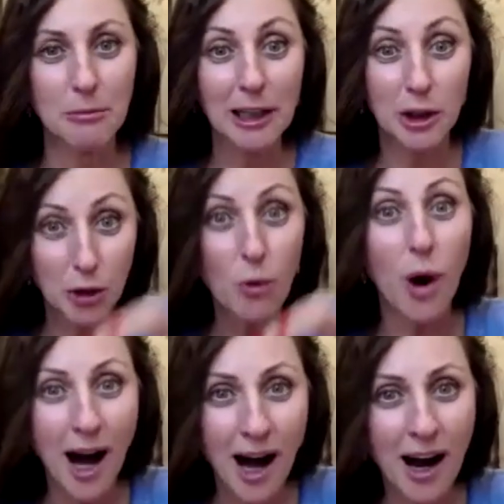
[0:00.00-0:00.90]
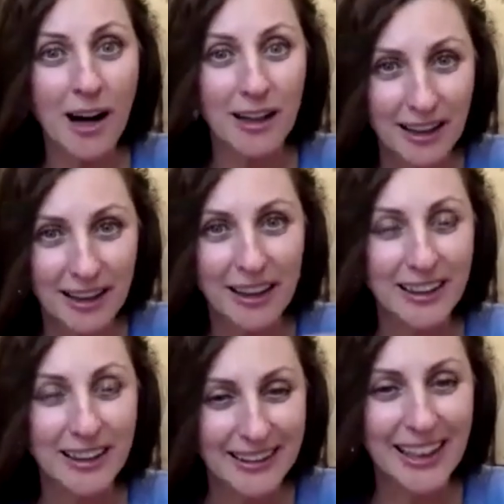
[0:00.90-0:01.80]
But you are
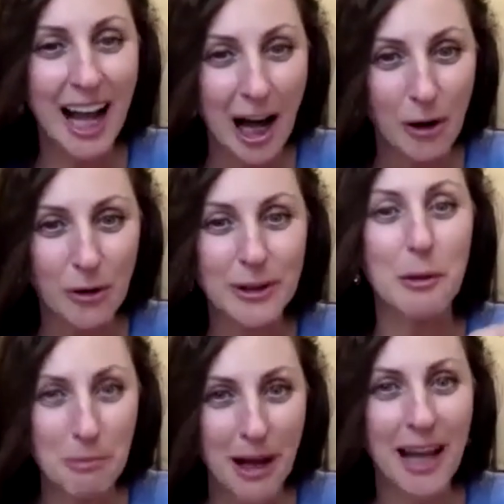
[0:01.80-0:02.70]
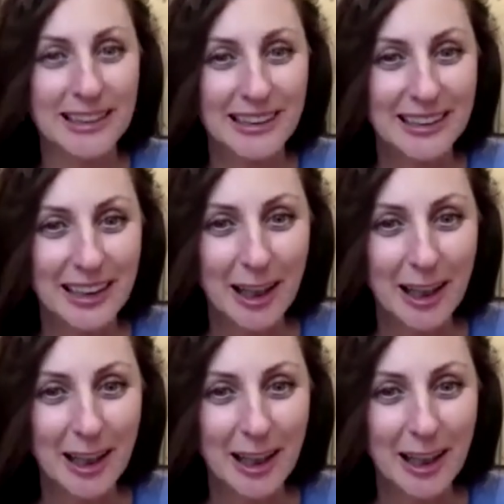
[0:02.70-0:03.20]
now the best